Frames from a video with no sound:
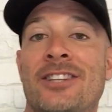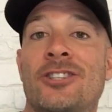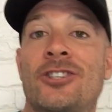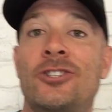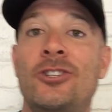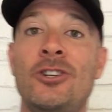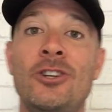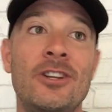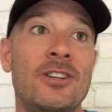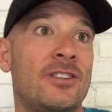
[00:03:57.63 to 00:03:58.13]

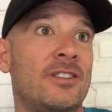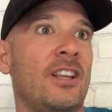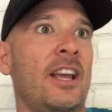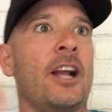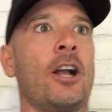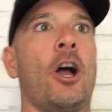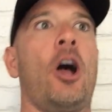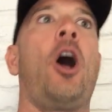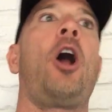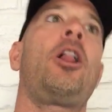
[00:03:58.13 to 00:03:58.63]
students
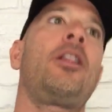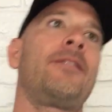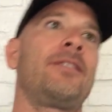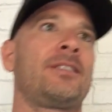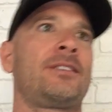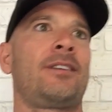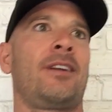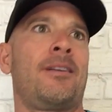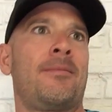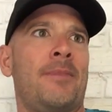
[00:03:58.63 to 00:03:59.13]
all of a
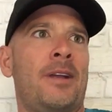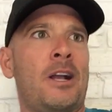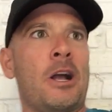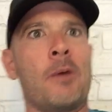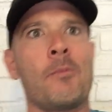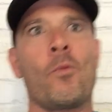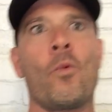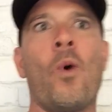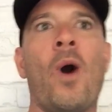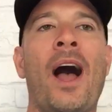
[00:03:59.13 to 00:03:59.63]
sudden
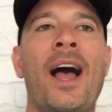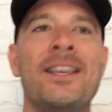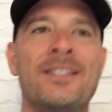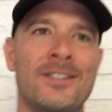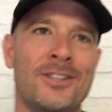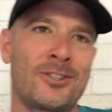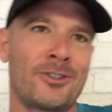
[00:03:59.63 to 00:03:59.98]
become wise and